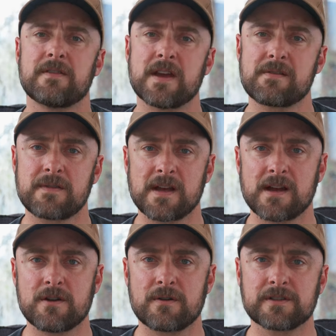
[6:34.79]
The other thing
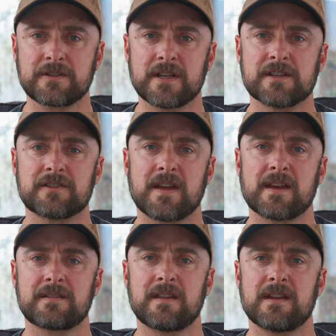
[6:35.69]
I noticed is
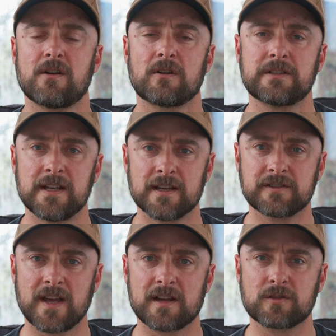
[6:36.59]
that the
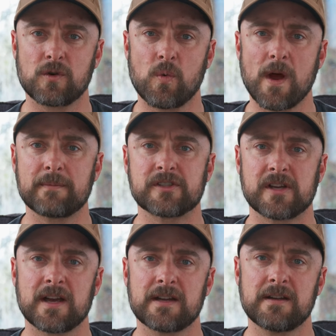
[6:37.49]
RTS Tactical
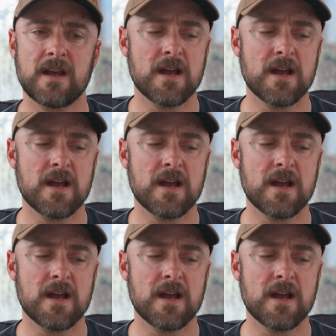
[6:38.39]
website,